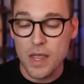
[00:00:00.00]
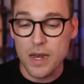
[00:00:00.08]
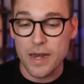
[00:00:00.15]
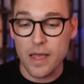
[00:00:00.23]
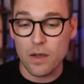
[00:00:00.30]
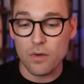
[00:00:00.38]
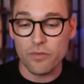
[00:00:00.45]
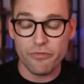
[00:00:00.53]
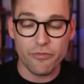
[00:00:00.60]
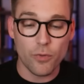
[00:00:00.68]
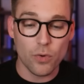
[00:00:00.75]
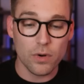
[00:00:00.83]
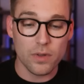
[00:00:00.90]
Now
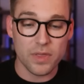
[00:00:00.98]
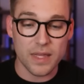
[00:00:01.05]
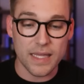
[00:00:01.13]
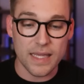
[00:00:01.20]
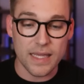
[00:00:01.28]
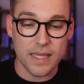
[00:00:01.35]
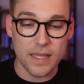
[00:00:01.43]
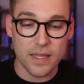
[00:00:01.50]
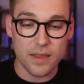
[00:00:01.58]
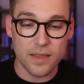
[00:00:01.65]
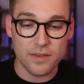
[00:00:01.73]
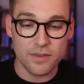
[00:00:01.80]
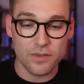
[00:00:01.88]
for the key,
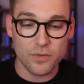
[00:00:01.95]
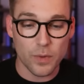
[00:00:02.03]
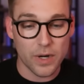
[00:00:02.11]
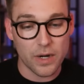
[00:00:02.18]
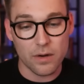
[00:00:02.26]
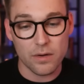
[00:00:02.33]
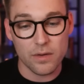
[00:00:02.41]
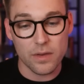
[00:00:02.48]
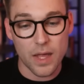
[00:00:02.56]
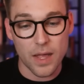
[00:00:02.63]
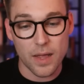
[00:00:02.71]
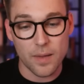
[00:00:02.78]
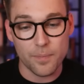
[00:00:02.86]
this is where
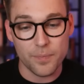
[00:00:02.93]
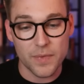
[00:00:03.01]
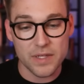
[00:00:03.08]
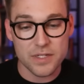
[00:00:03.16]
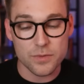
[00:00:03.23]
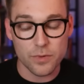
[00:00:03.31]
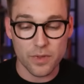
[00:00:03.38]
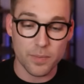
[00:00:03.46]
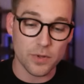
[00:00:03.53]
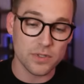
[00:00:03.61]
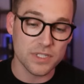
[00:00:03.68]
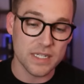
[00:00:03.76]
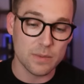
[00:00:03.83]
the
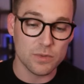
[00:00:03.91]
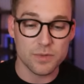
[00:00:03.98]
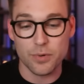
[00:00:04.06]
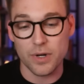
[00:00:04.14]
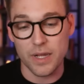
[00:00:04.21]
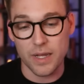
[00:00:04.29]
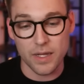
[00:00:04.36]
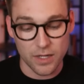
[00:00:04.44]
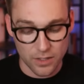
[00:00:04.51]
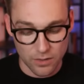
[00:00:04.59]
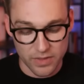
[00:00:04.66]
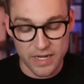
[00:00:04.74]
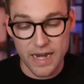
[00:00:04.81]
Pulse team was putting,
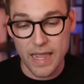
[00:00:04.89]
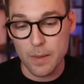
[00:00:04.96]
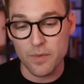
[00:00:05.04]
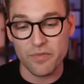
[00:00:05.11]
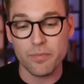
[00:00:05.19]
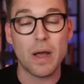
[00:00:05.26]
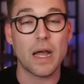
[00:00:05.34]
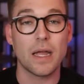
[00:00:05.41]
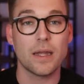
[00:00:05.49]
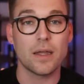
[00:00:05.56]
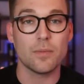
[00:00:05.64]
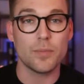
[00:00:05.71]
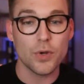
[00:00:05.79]
the name of my
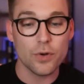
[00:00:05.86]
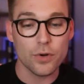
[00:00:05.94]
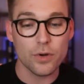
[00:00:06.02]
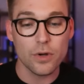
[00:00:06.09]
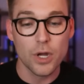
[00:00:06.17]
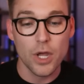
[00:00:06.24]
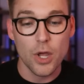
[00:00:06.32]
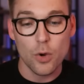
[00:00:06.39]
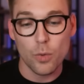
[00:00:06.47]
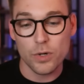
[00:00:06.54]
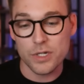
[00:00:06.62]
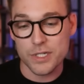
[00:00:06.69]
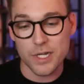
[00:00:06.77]
computer.
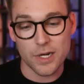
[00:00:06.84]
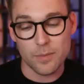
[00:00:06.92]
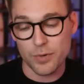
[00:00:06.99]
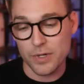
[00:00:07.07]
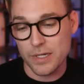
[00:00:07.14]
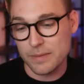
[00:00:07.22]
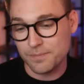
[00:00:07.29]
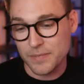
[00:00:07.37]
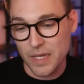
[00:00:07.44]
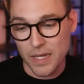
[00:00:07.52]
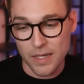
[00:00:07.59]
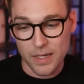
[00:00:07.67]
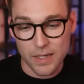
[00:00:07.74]
We're just gonna put
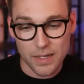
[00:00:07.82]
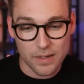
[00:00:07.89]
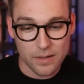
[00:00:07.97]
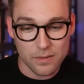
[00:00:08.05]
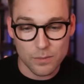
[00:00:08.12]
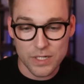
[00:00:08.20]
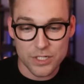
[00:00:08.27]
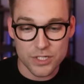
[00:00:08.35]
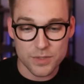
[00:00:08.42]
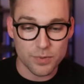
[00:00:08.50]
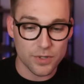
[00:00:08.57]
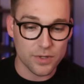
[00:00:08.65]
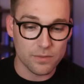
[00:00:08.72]
we can
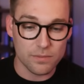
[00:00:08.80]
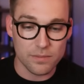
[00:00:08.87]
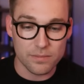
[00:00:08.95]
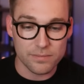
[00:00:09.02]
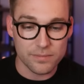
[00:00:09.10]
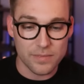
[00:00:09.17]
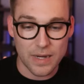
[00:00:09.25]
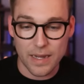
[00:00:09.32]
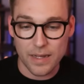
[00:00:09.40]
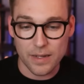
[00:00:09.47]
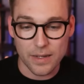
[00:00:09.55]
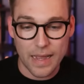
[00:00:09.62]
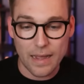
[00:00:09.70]
just put
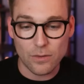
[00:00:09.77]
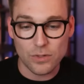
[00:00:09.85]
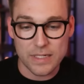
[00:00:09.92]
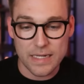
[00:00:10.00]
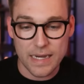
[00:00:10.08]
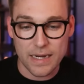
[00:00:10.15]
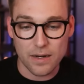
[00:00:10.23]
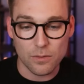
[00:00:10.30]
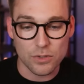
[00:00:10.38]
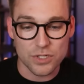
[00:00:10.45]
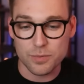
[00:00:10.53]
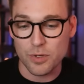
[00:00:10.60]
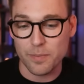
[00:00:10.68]
outdated. We'll
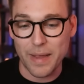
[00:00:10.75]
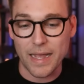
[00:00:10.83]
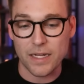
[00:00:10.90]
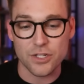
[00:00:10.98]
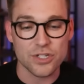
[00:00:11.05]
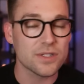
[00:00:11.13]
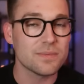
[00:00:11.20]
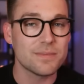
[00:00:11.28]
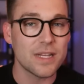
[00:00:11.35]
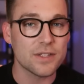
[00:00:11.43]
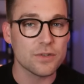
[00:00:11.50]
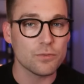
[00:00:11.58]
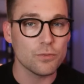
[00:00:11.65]
just put packages.
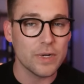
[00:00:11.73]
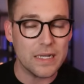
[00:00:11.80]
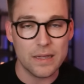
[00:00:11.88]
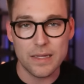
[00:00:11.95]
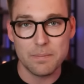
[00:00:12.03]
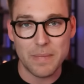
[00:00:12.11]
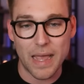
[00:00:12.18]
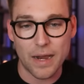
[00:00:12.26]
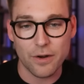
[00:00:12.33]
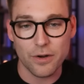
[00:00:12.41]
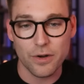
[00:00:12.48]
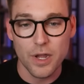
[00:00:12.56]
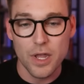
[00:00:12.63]
Doesn't really
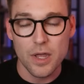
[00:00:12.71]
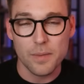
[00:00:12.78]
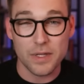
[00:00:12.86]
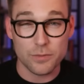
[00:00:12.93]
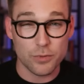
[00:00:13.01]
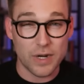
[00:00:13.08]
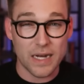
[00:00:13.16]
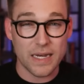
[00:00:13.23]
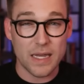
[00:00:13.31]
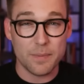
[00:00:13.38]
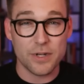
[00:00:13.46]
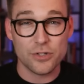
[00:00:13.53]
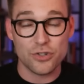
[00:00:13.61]
matter because we're not
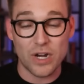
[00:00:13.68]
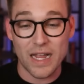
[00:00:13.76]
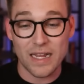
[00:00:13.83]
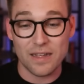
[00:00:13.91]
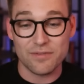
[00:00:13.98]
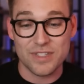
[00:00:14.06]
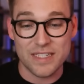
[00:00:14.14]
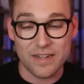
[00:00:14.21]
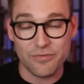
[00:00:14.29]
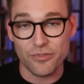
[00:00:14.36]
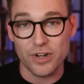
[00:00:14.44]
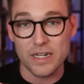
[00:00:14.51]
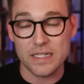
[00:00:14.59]
keeping track of
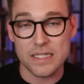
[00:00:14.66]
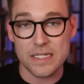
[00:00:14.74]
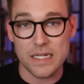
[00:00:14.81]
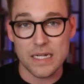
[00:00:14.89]
different